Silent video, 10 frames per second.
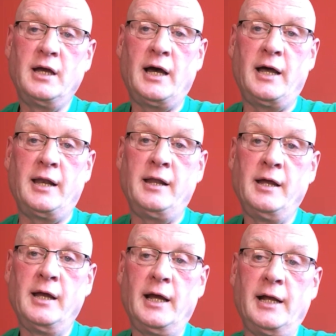And
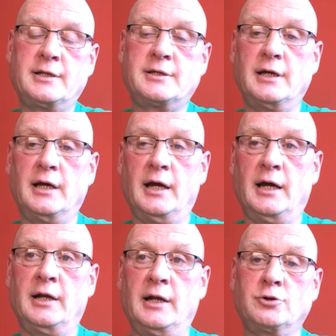it's
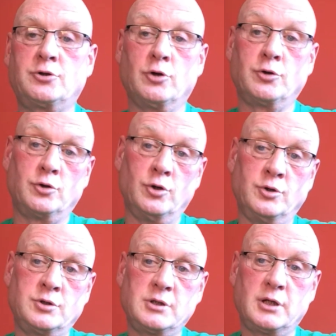just trust
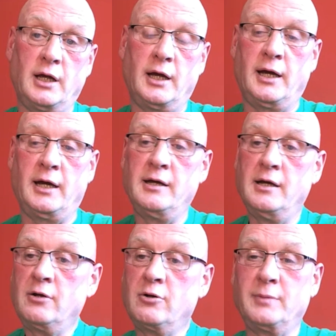us,
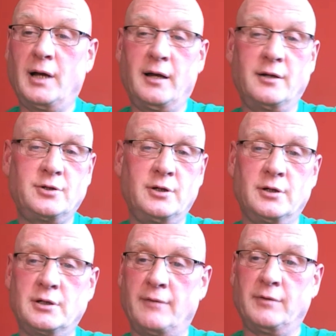come down and see
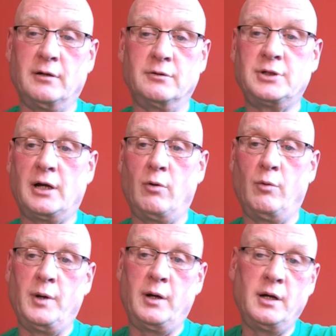us, have a little chat with
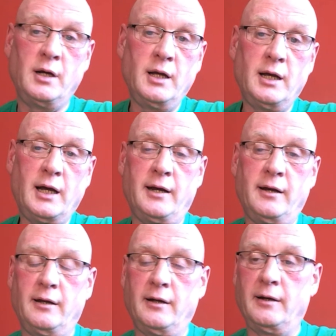me,
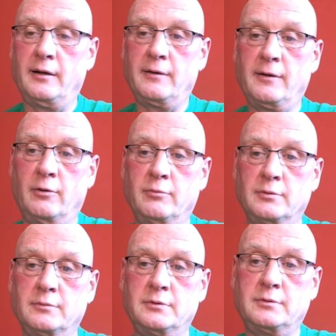and you
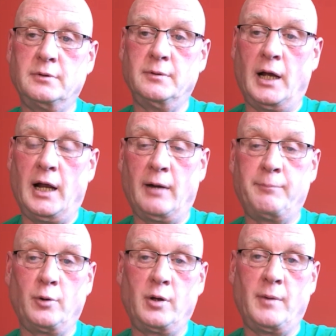know, I'll
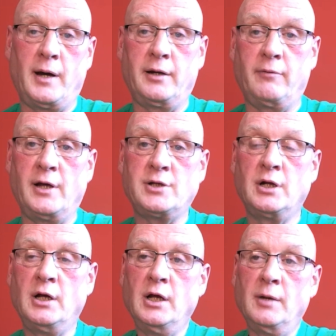put your mind at rest.
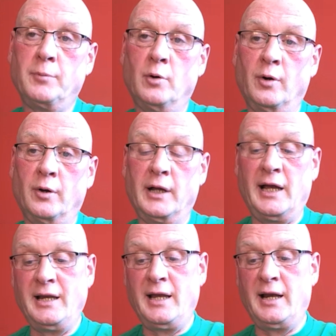But
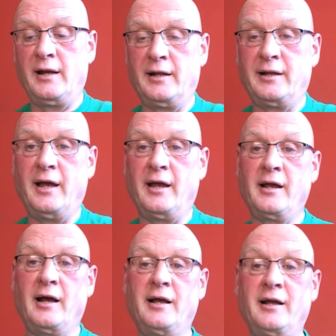in the end of the
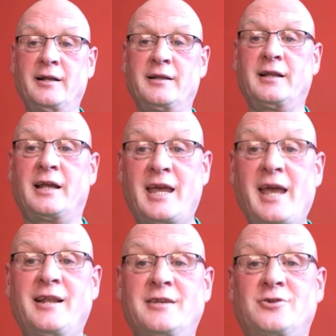day, the
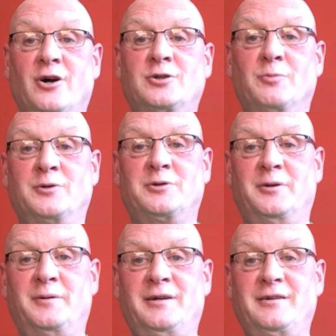kid's got to want to
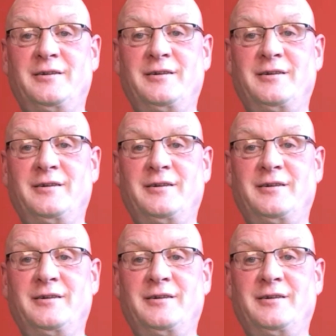do it.